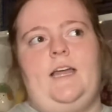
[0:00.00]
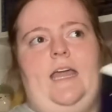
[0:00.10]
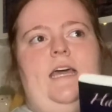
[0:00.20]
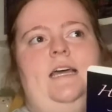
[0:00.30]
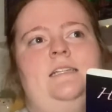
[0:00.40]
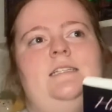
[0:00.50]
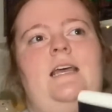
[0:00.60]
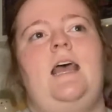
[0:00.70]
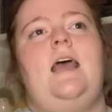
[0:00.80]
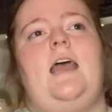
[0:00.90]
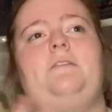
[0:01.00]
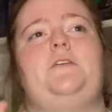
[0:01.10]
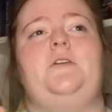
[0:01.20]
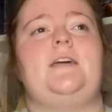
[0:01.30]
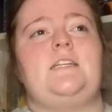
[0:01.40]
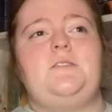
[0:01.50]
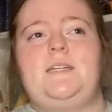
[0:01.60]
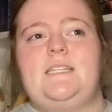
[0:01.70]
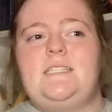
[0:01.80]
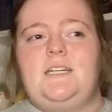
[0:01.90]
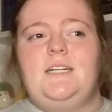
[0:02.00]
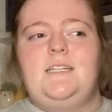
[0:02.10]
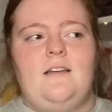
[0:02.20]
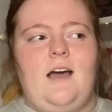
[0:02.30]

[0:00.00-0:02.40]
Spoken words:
And if you're looking to read the series,